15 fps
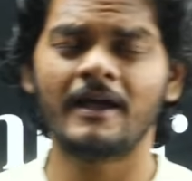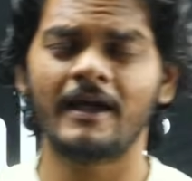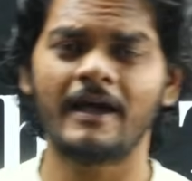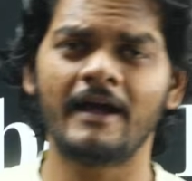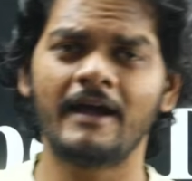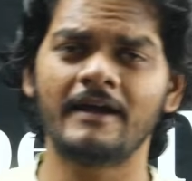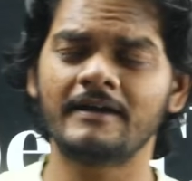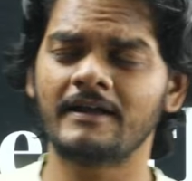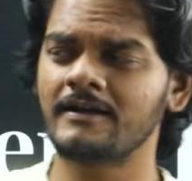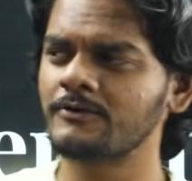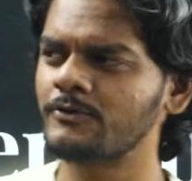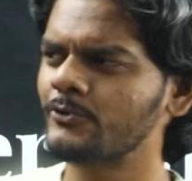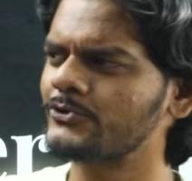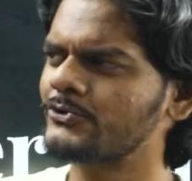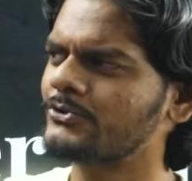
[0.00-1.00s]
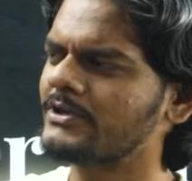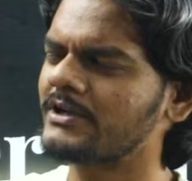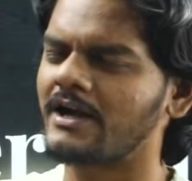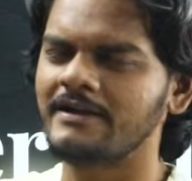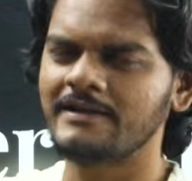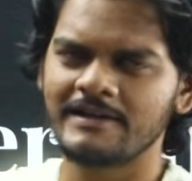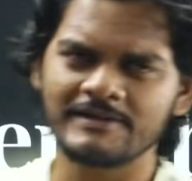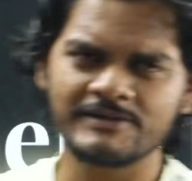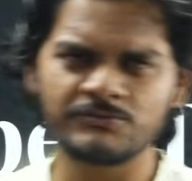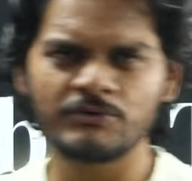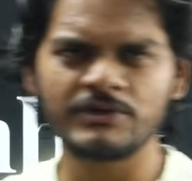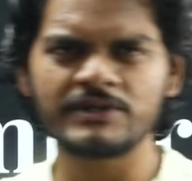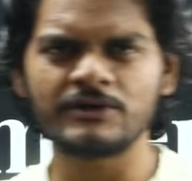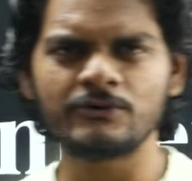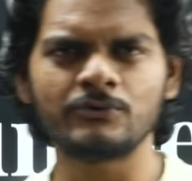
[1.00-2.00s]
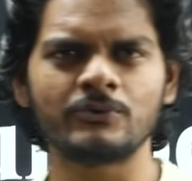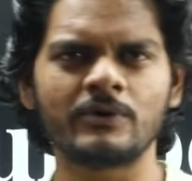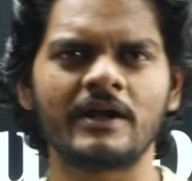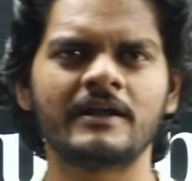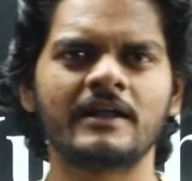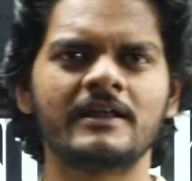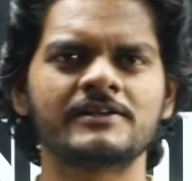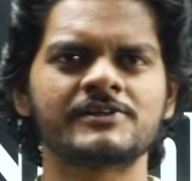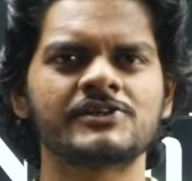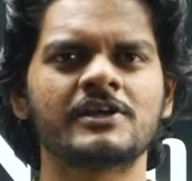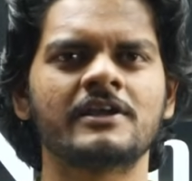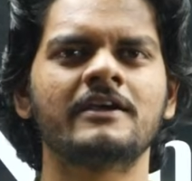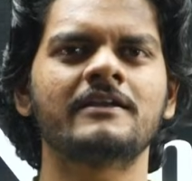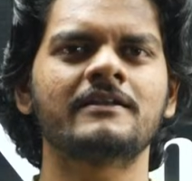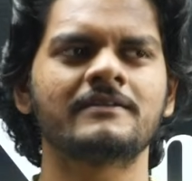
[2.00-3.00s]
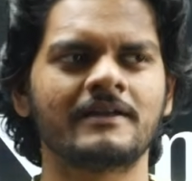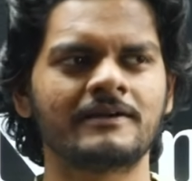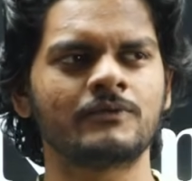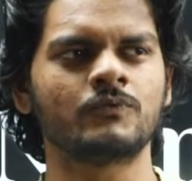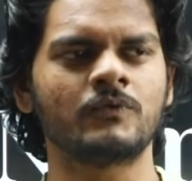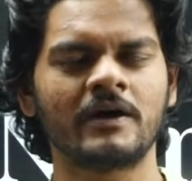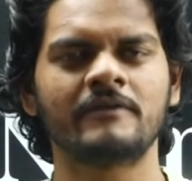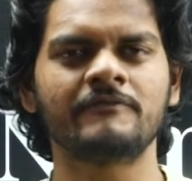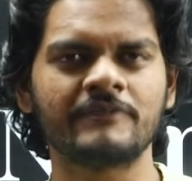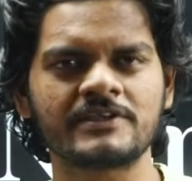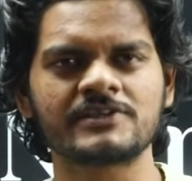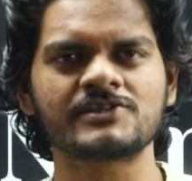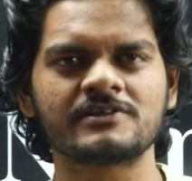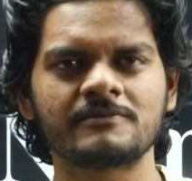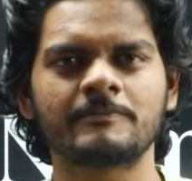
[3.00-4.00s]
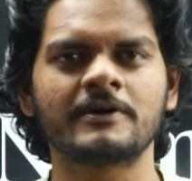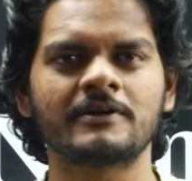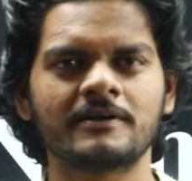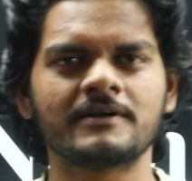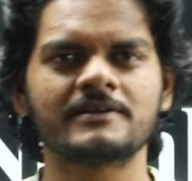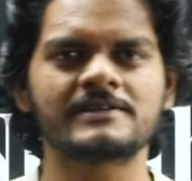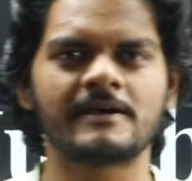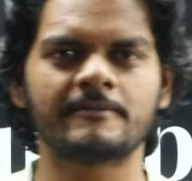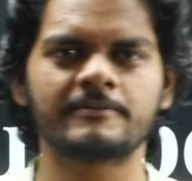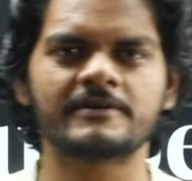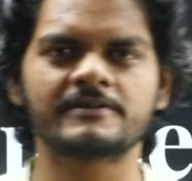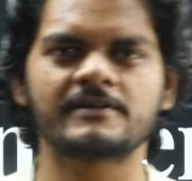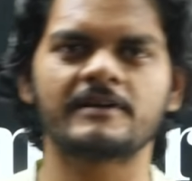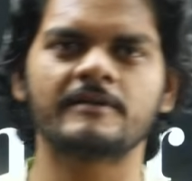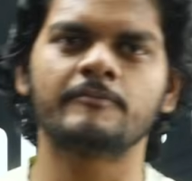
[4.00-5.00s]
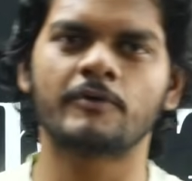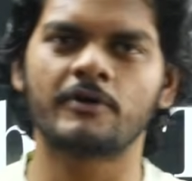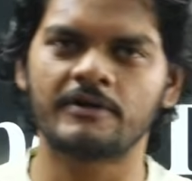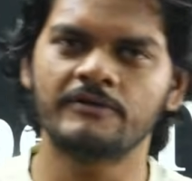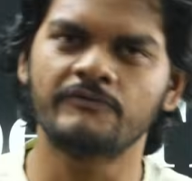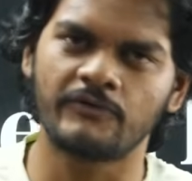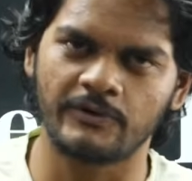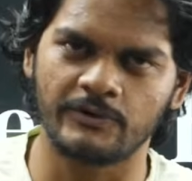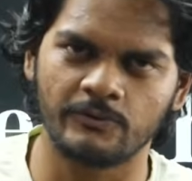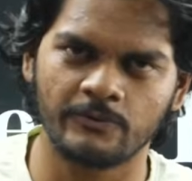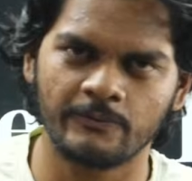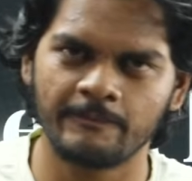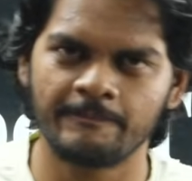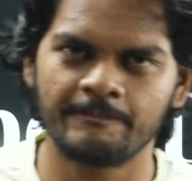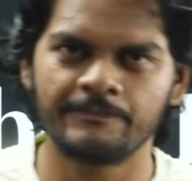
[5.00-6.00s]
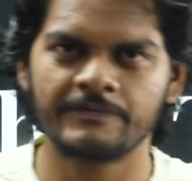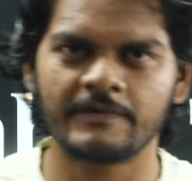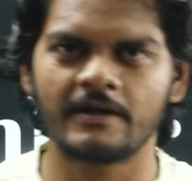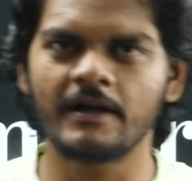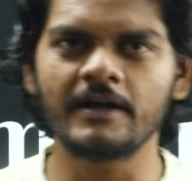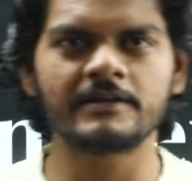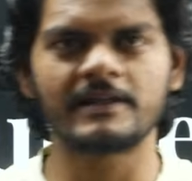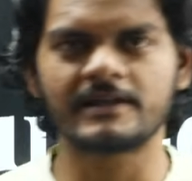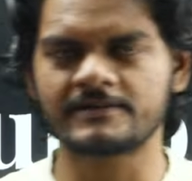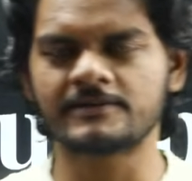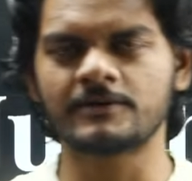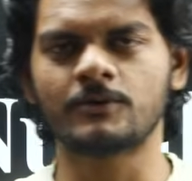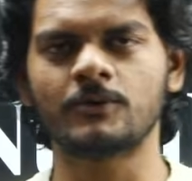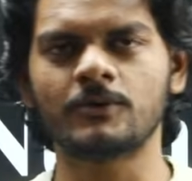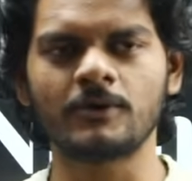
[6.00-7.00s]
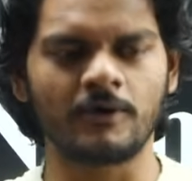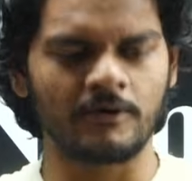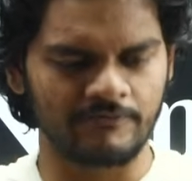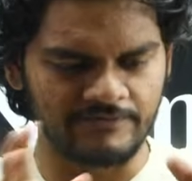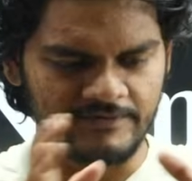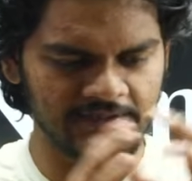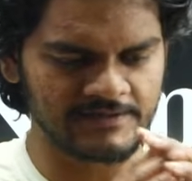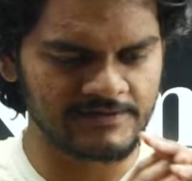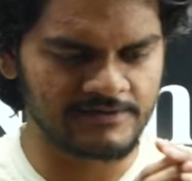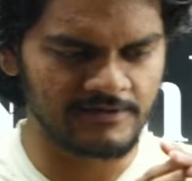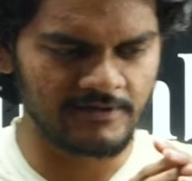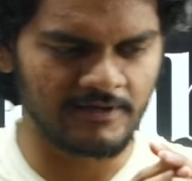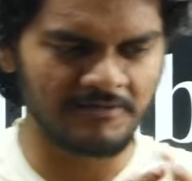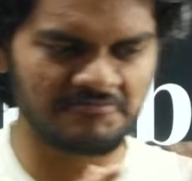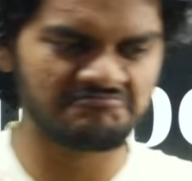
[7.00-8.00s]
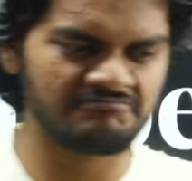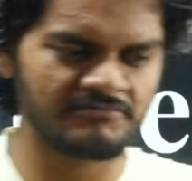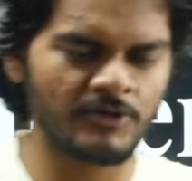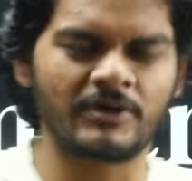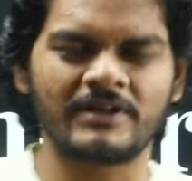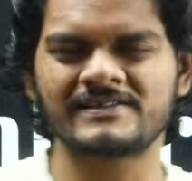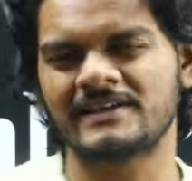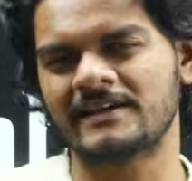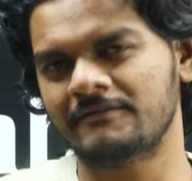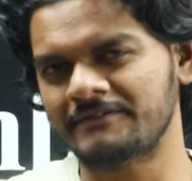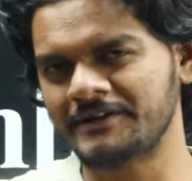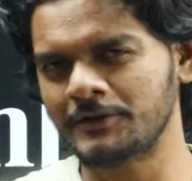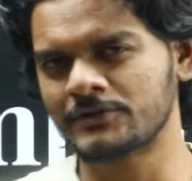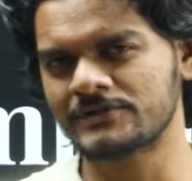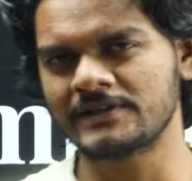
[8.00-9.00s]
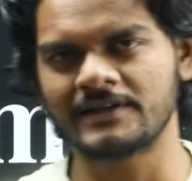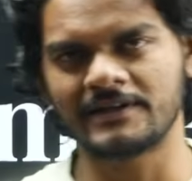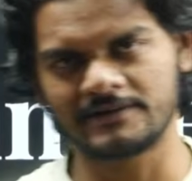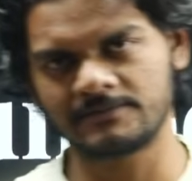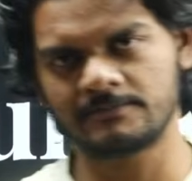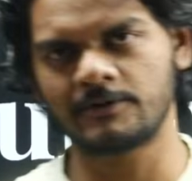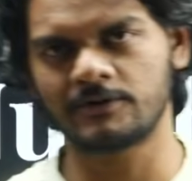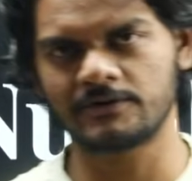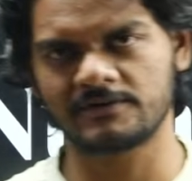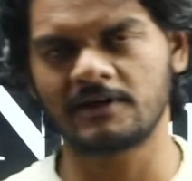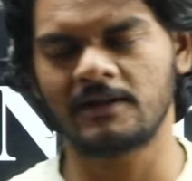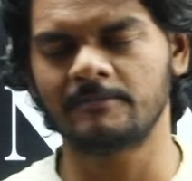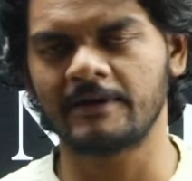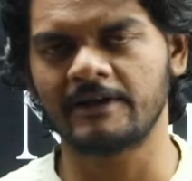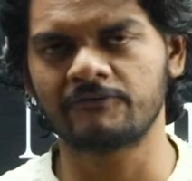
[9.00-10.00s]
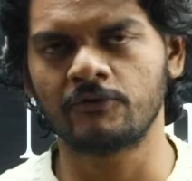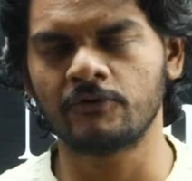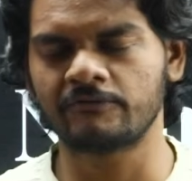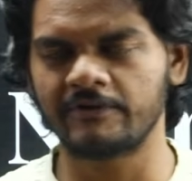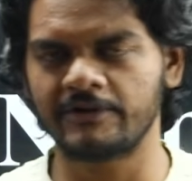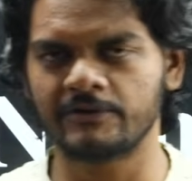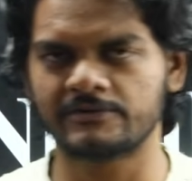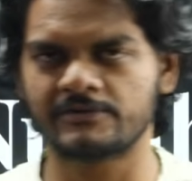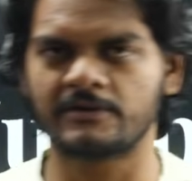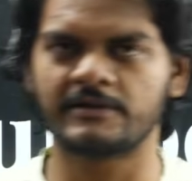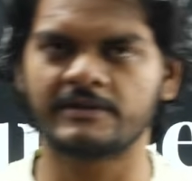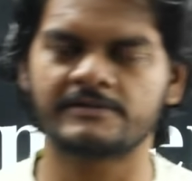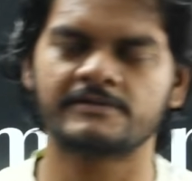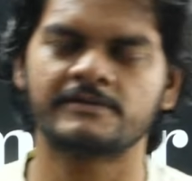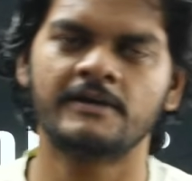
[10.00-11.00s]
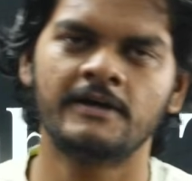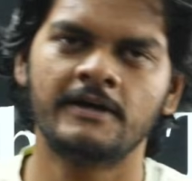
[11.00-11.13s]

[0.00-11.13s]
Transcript: and I'll go through the contents with you, and I'll share that which particular chapters are important for you, right? That's the goal of this you can say a video series, because I'll make 4 videos on this.